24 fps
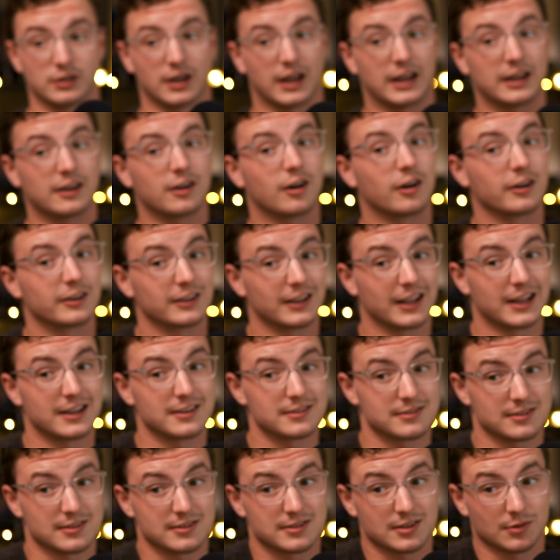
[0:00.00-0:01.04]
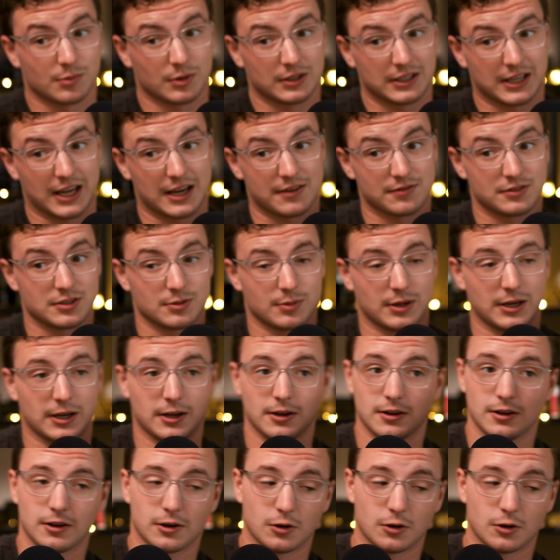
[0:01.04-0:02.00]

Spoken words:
Nikon lens that someone gave to me.